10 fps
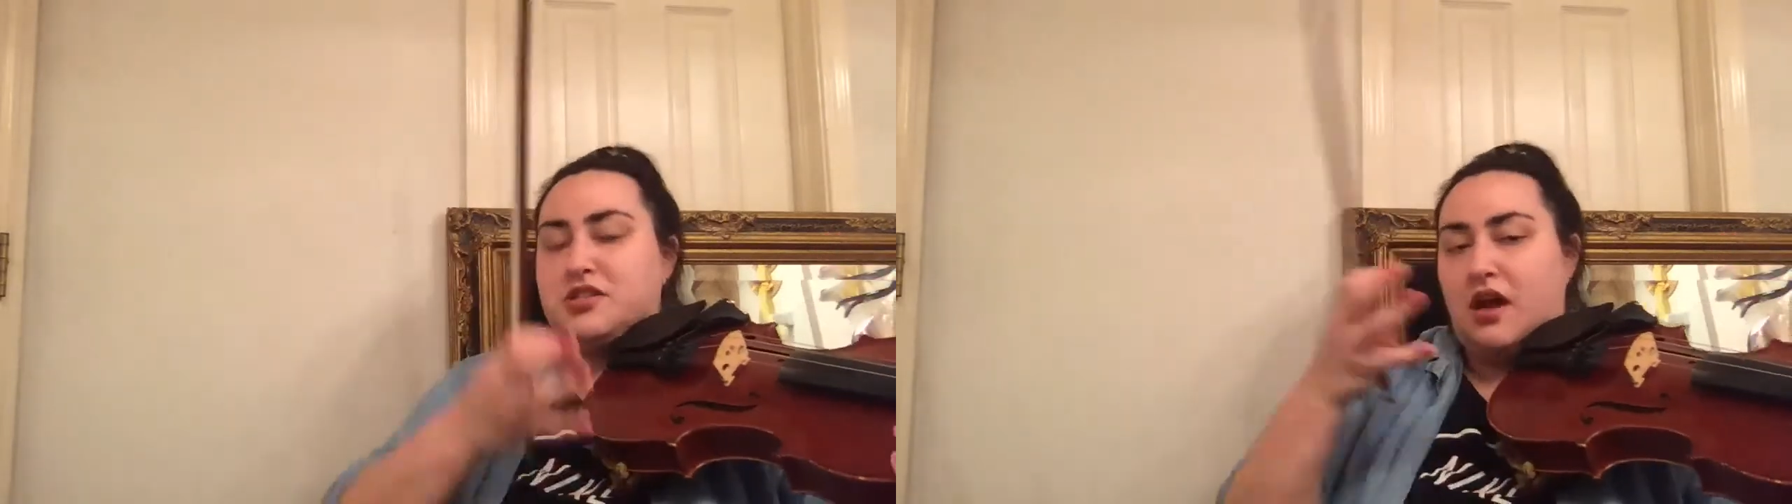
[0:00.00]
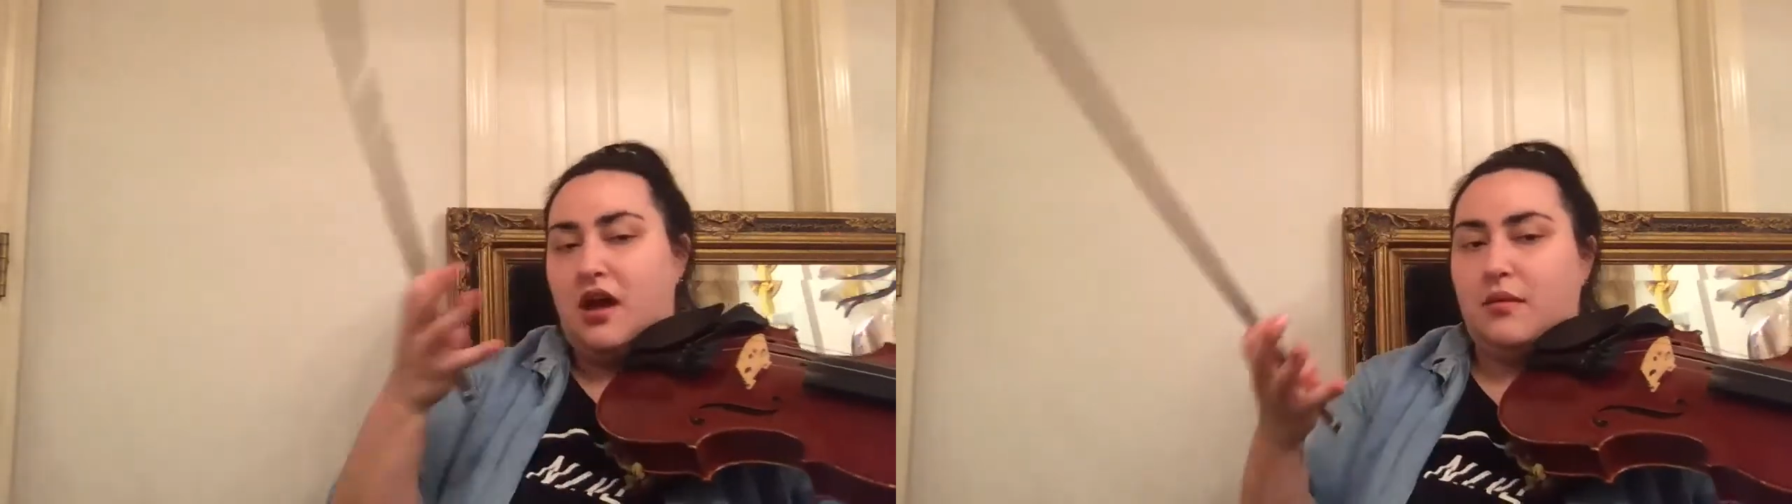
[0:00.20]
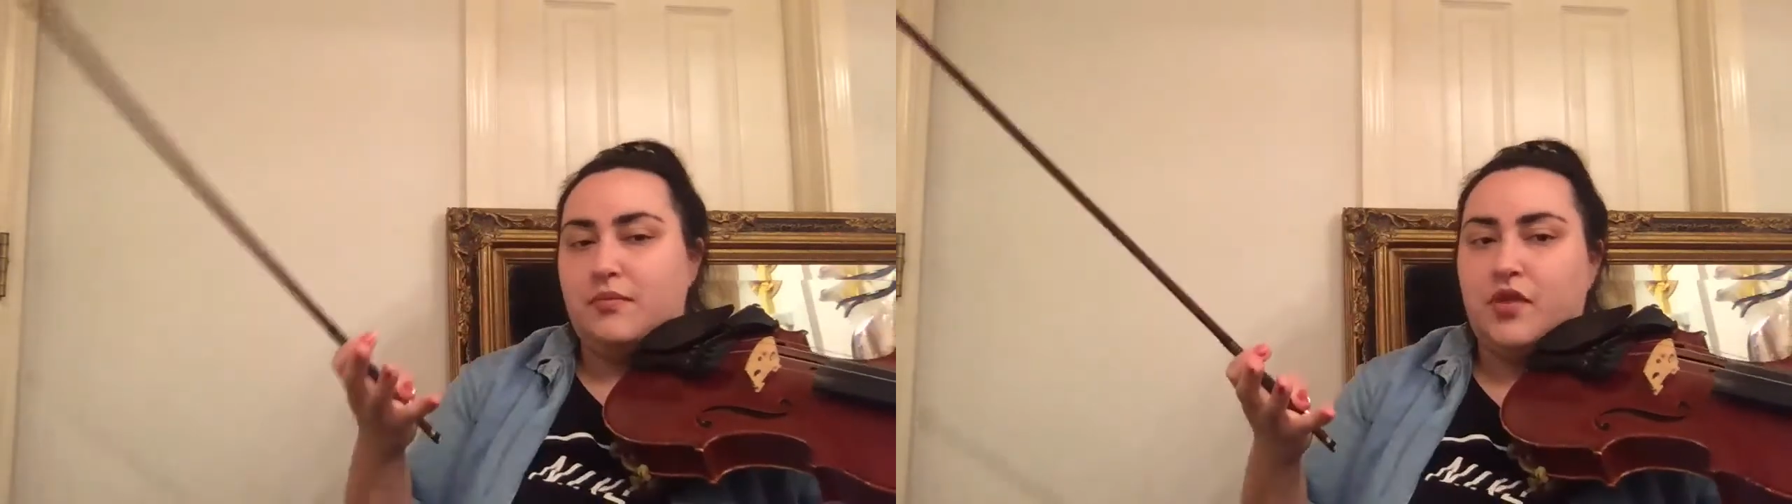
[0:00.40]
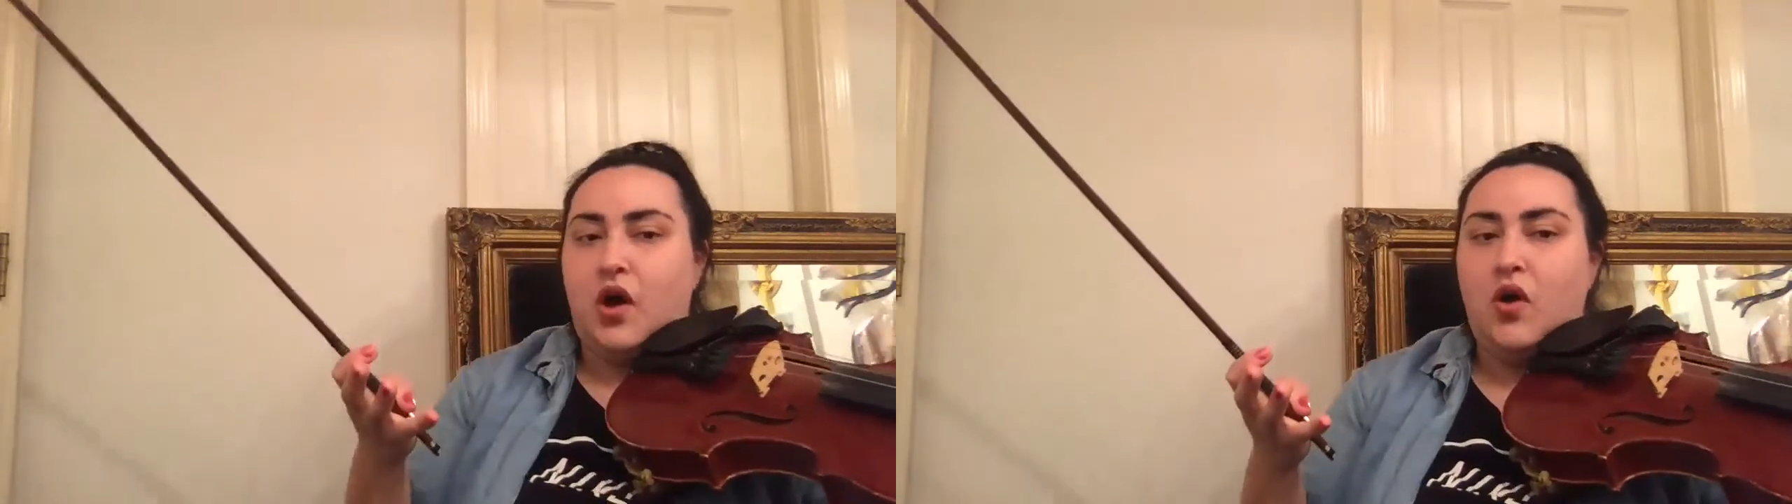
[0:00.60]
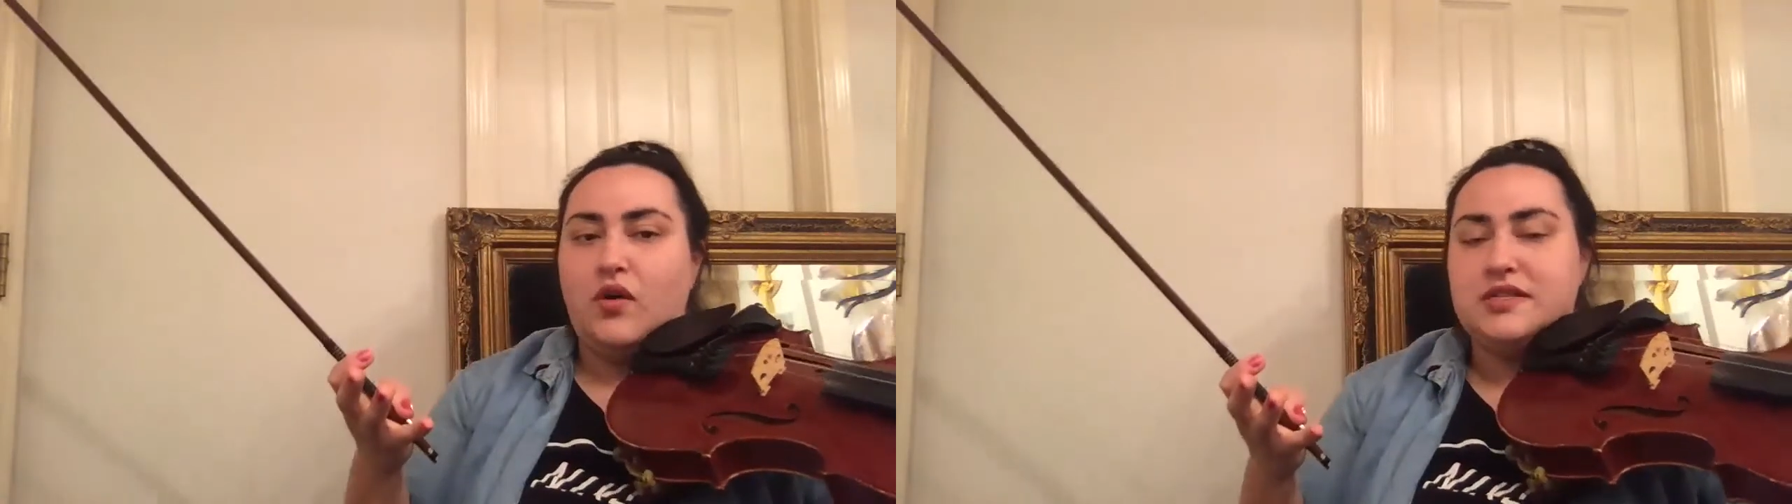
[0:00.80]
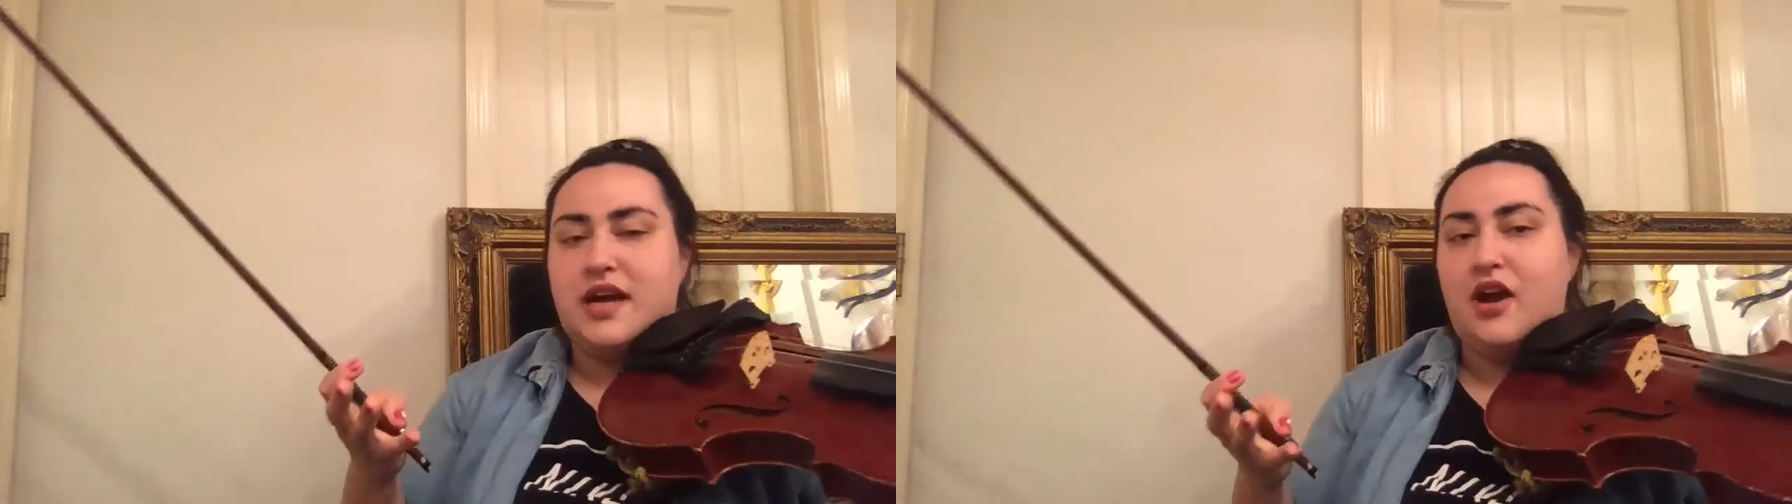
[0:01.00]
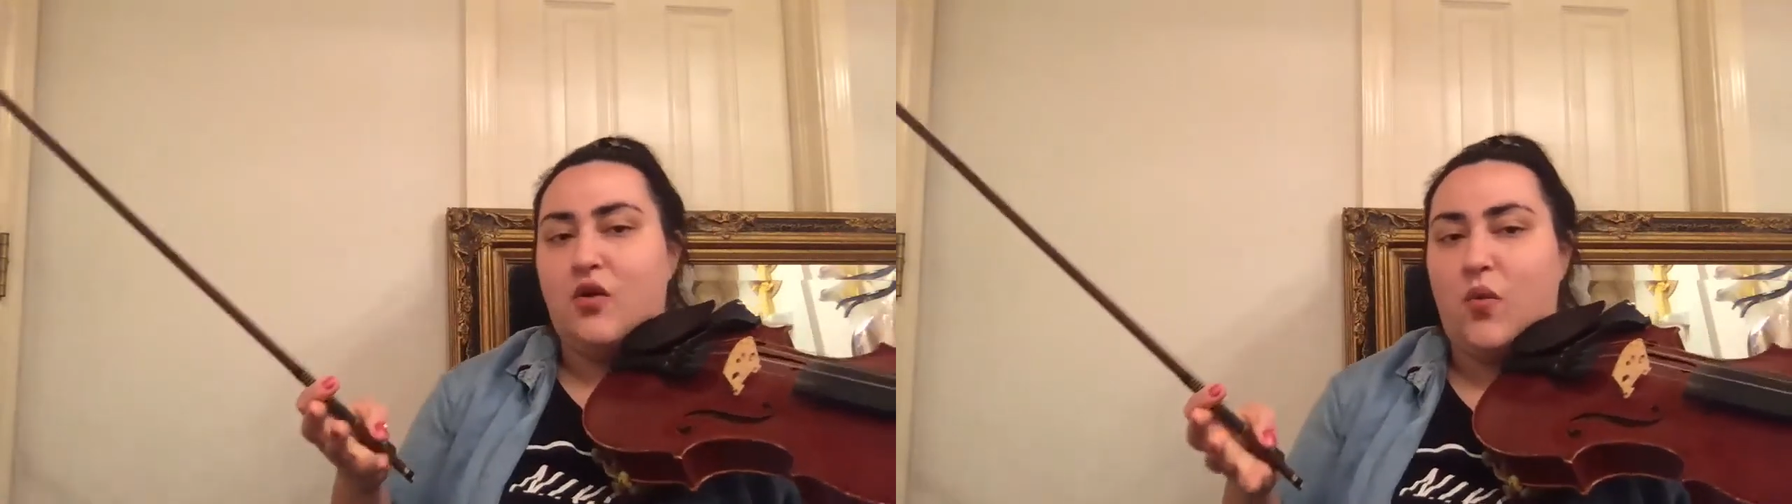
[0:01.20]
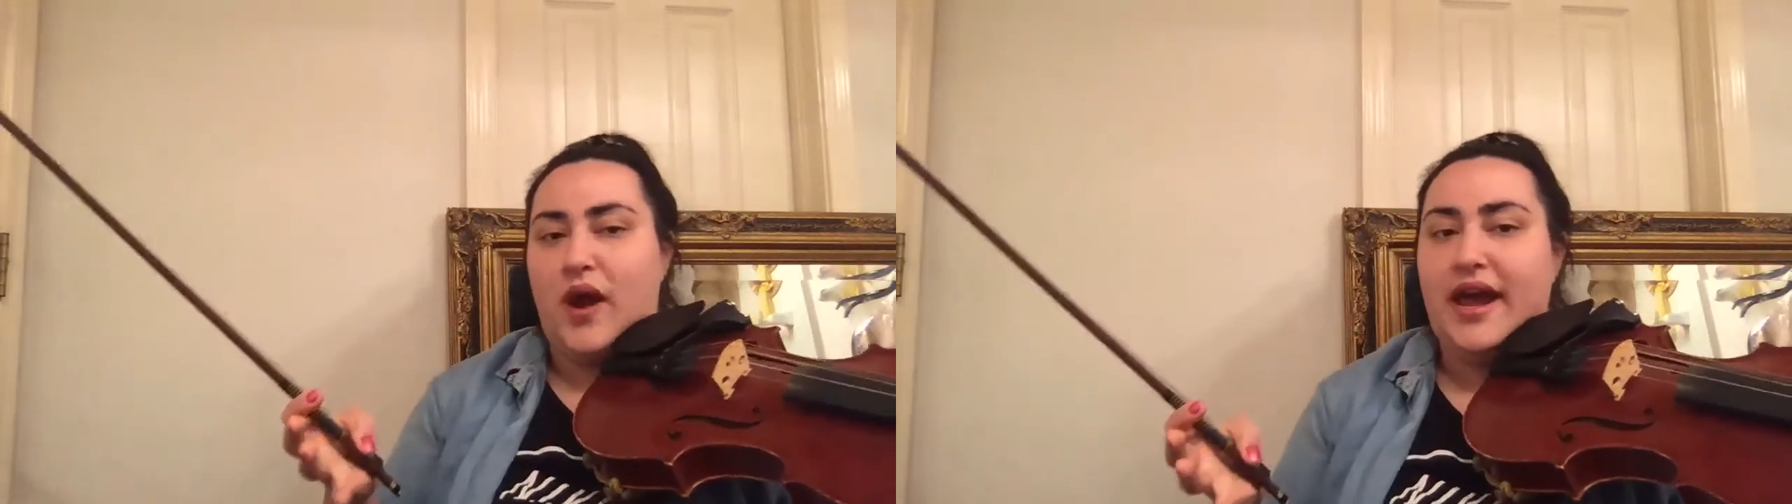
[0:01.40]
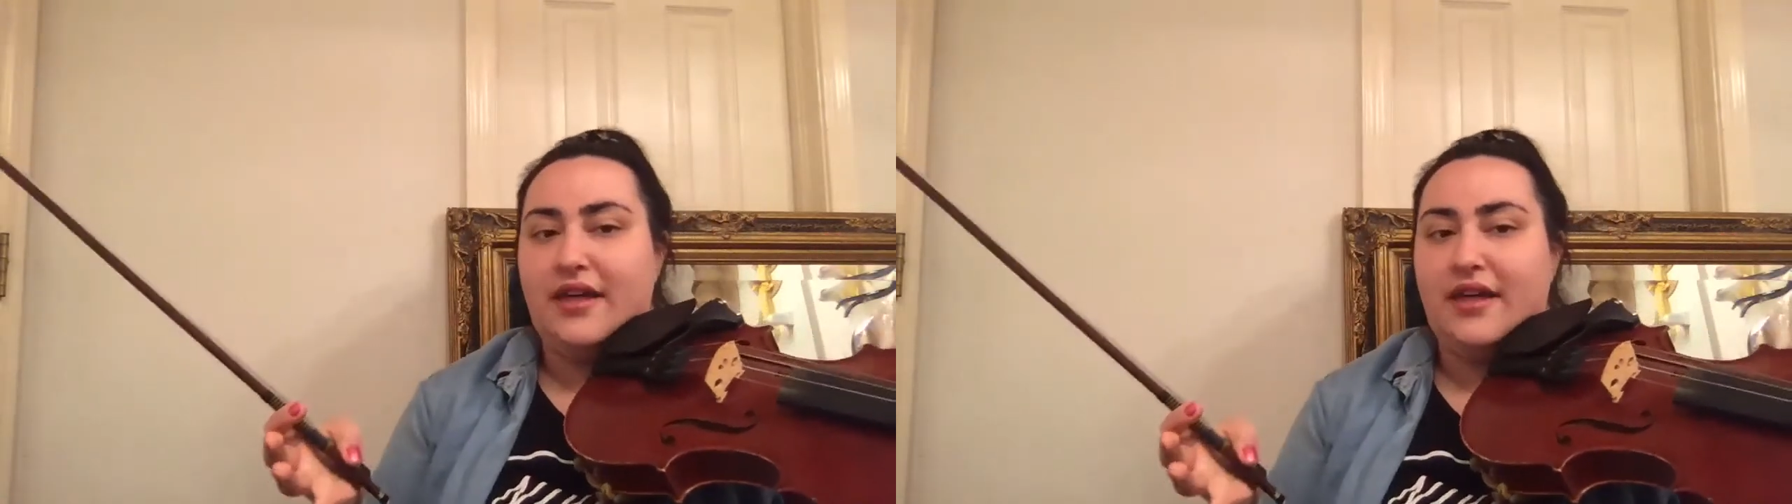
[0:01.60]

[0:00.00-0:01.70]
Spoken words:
the whole entire way